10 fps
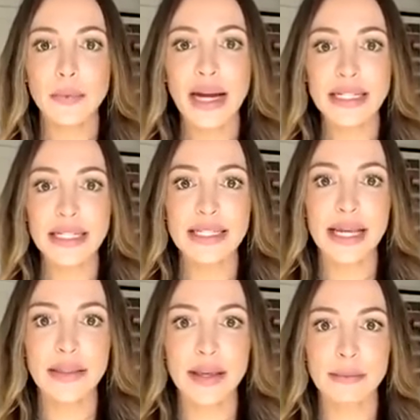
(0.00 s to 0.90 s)
I, I did
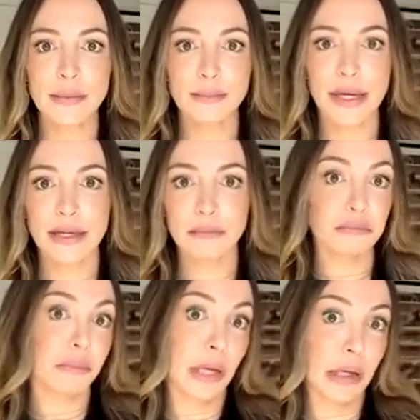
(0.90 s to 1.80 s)
send them, but
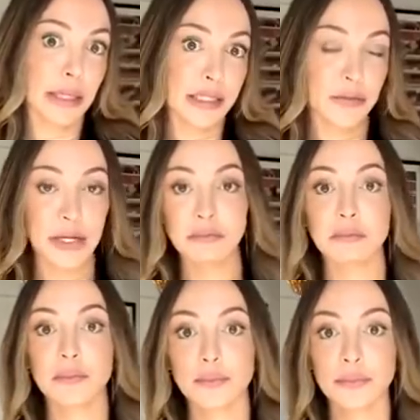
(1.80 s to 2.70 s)
that's fine.
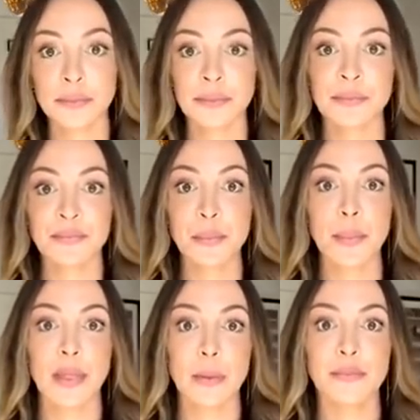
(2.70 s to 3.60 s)

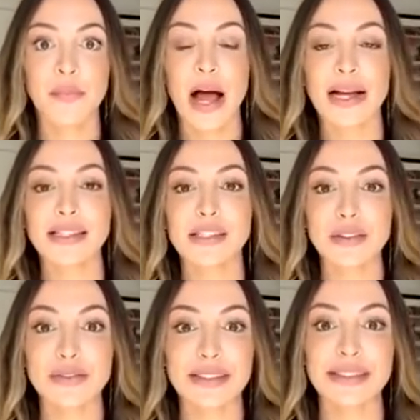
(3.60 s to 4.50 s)
I love this
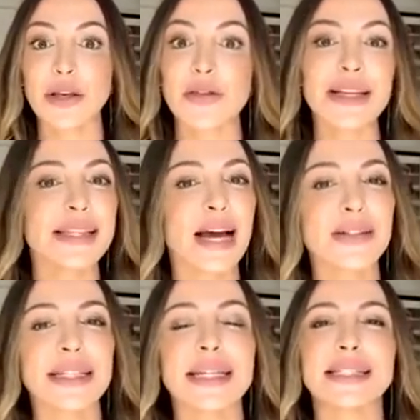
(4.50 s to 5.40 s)
house. So, this house
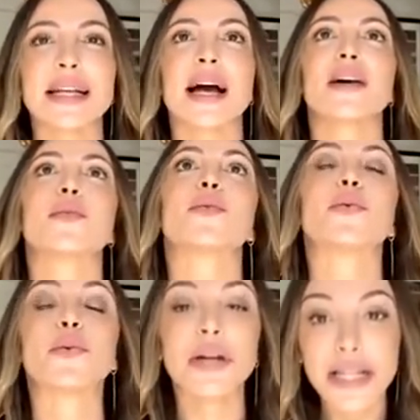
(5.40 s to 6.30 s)
is
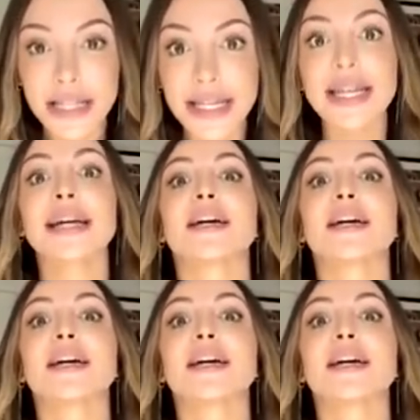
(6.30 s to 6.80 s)
really